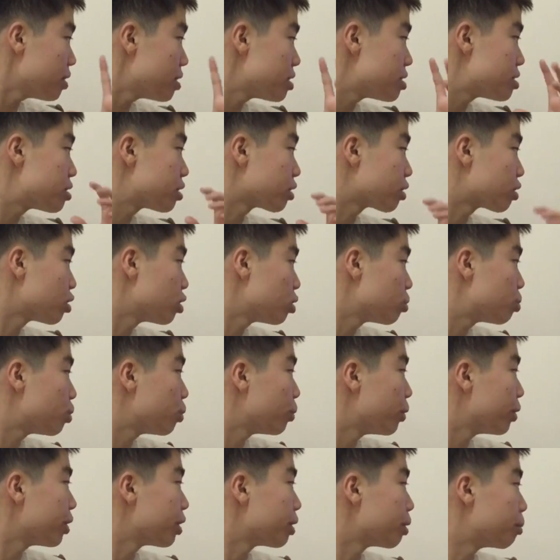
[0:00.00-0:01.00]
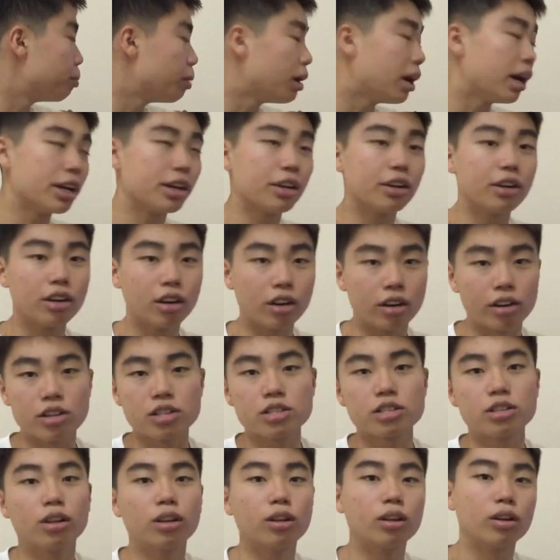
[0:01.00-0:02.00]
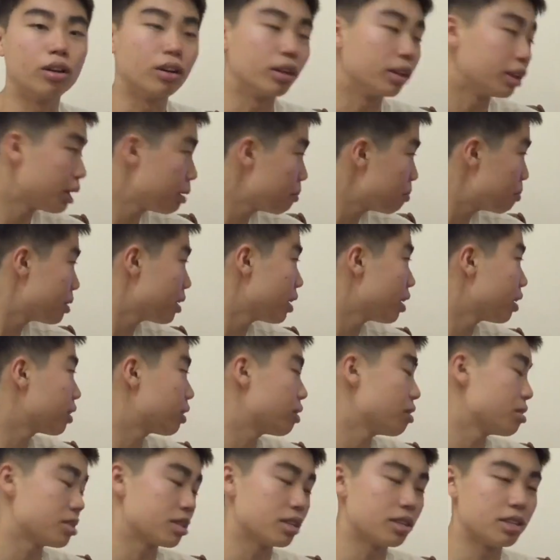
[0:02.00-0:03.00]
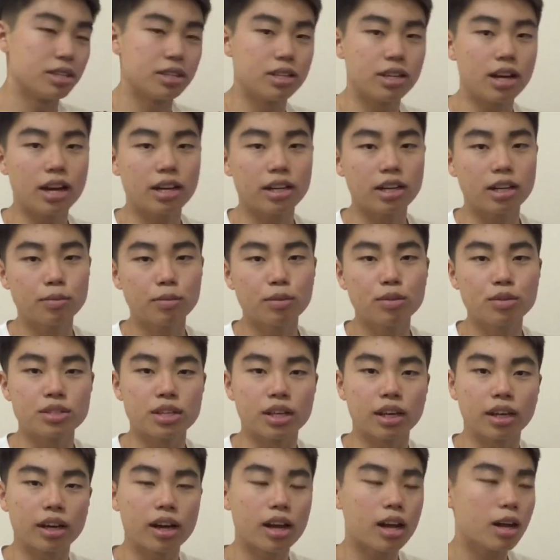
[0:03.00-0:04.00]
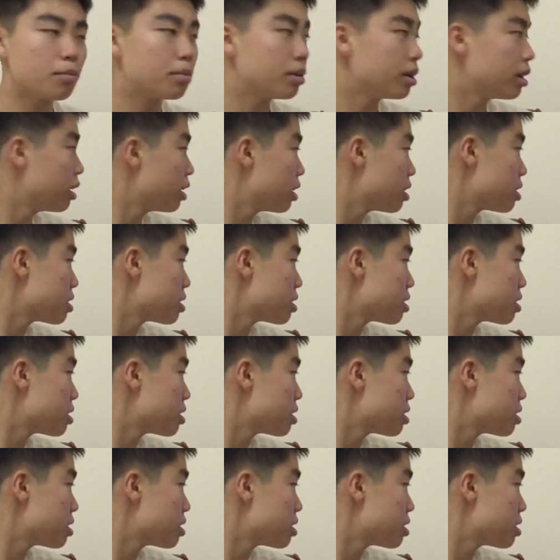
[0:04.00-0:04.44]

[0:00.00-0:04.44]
is the group with Bayern, Arsenal, Olympiacos, and Dynamo Zagreb.